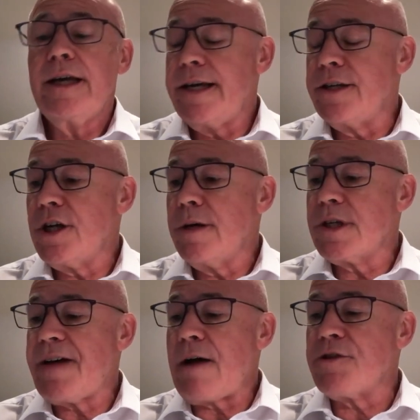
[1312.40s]
In terms
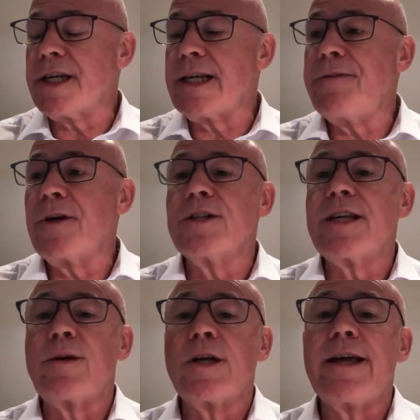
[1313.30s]
of how significant
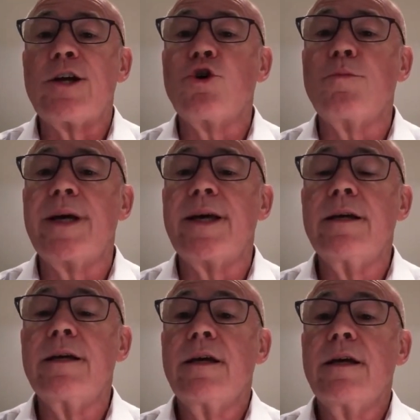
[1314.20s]
it, it could
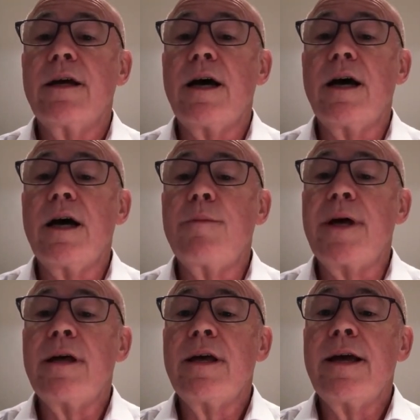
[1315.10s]
be, um,
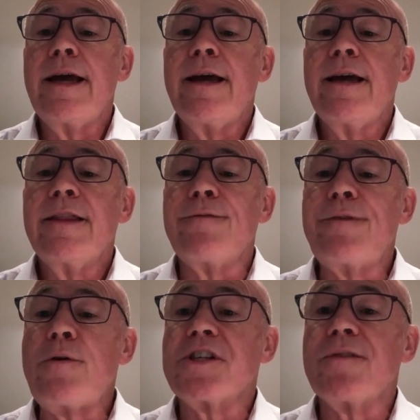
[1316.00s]
the
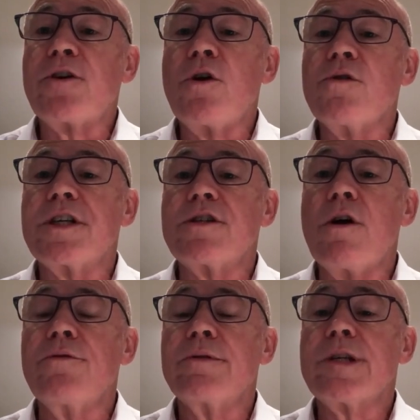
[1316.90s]
focus, of course, is
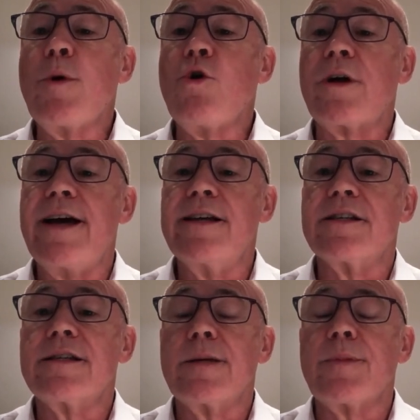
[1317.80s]
on small
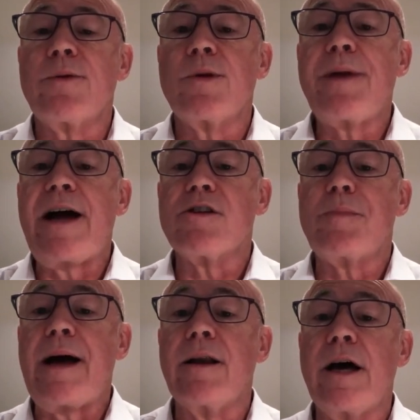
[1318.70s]
cases, typically with bounce
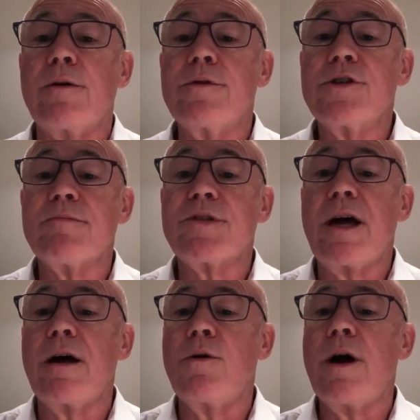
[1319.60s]
back loans.
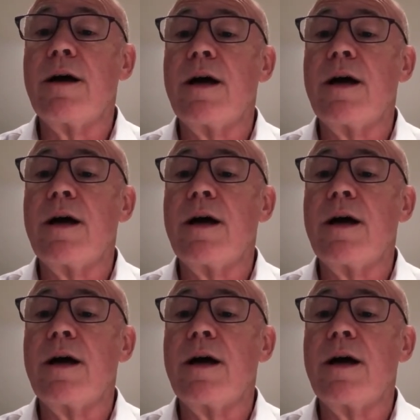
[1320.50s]
So